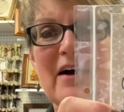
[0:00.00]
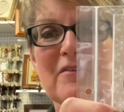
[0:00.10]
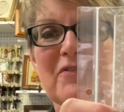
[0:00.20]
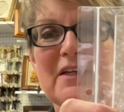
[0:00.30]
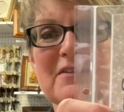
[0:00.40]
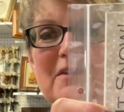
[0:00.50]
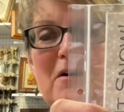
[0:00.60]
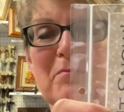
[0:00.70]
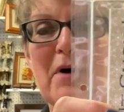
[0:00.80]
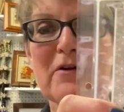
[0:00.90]
of these
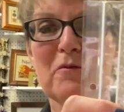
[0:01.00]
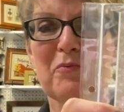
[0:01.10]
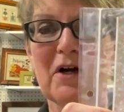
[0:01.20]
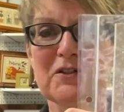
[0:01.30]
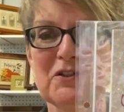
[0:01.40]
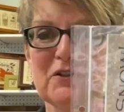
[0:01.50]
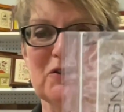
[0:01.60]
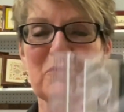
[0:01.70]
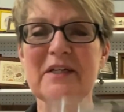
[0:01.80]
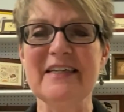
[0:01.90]
bottle brush
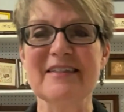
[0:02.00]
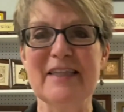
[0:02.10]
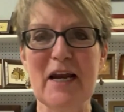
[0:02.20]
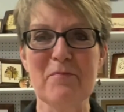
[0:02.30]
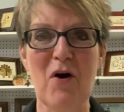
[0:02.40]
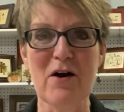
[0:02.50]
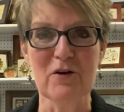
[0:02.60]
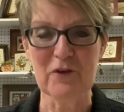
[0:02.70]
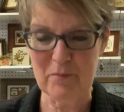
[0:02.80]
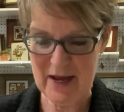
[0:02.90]
trees that I bought
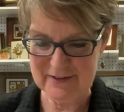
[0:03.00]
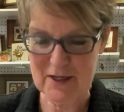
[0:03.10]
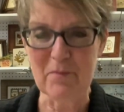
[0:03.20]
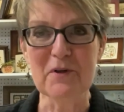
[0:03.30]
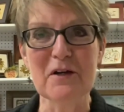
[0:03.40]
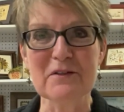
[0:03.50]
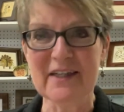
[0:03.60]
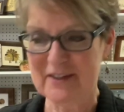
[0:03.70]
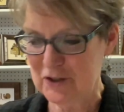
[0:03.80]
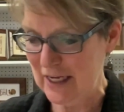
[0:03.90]
over the past couple years
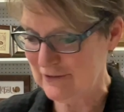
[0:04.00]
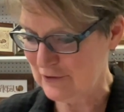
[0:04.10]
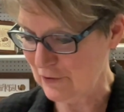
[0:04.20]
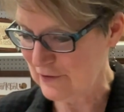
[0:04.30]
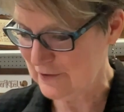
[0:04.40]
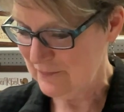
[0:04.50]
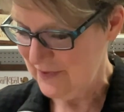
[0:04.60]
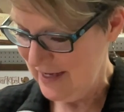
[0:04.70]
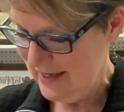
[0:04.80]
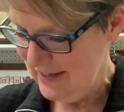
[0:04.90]
at the chain stores.
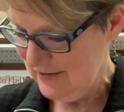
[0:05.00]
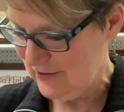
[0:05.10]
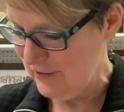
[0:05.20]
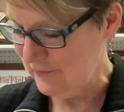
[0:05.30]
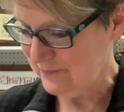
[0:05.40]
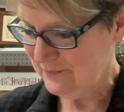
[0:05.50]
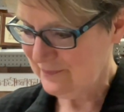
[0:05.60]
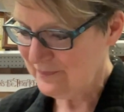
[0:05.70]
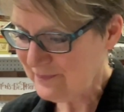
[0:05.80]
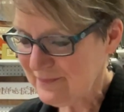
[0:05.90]
So
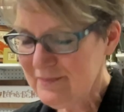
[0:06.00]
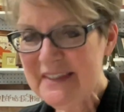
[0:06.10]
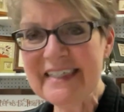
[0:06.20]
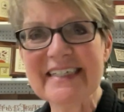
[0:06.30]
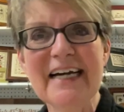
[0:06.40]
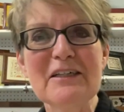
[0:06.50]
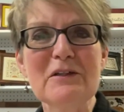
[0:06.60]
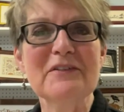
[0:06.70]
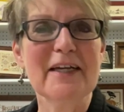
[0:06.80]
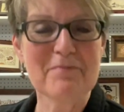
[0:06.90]
kind of
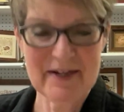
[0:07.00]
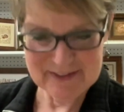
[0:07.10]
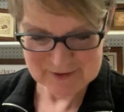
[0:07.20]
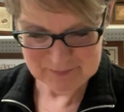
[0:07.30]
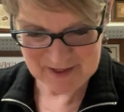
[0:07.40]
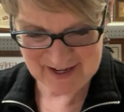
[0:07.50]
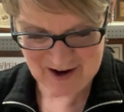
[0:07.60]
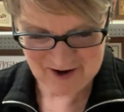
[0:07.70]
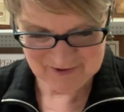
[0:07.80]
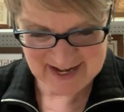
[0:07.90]
looks like my display
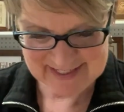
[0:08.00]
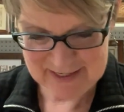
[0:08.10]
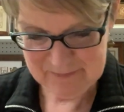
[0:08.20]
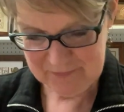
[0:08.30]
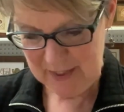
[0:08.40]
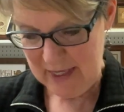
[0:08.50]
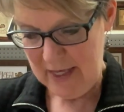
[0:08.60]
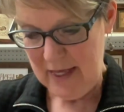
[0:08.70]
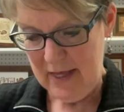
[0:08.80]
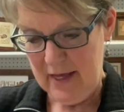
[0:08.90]
already.
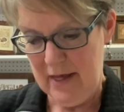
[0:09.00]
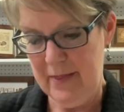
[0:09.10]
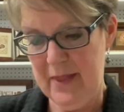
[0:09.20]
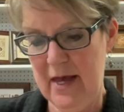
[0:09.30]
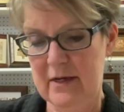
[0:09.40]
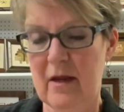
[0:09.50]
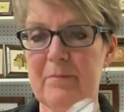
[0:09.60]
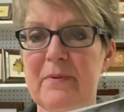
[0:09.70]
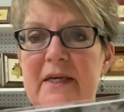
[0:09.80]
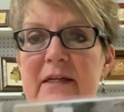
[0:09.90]
And then
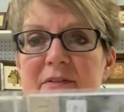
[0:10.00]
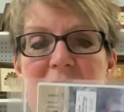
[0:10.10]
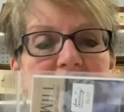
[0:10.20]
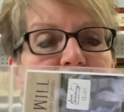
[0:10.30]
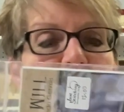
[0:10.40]
Peace and